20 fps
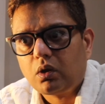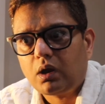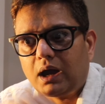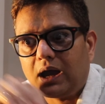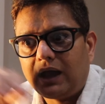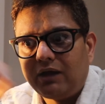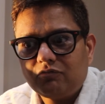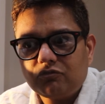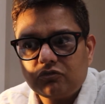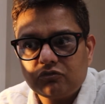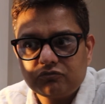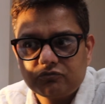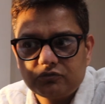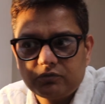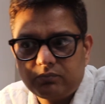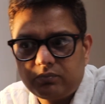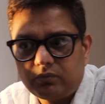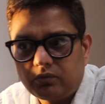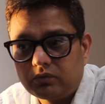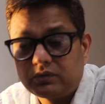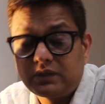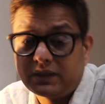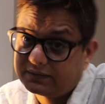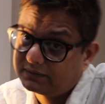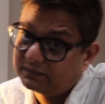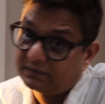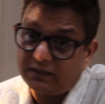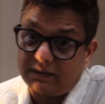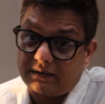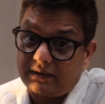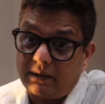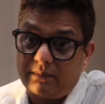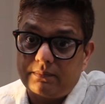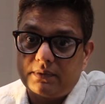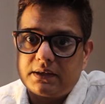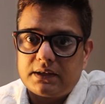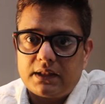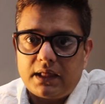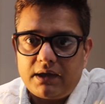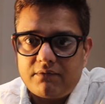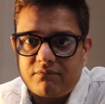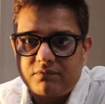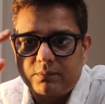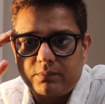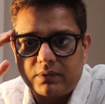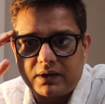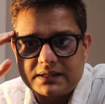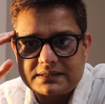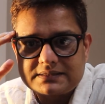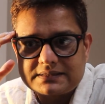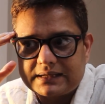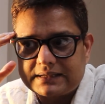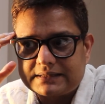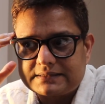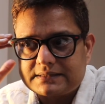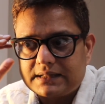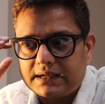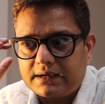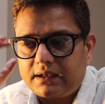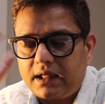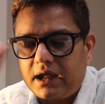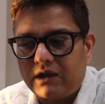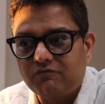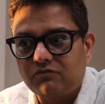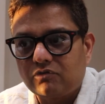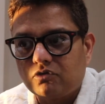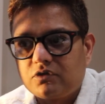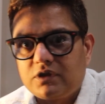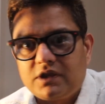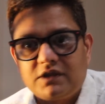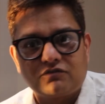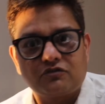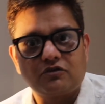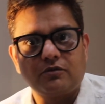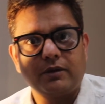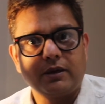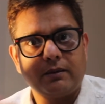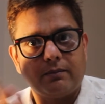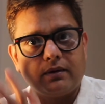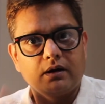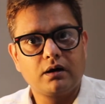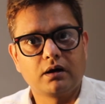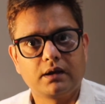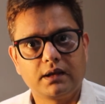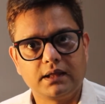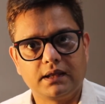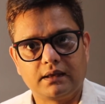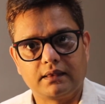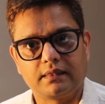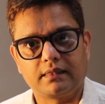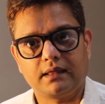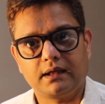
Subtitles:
out of everybody says that headphone needs to be burned in,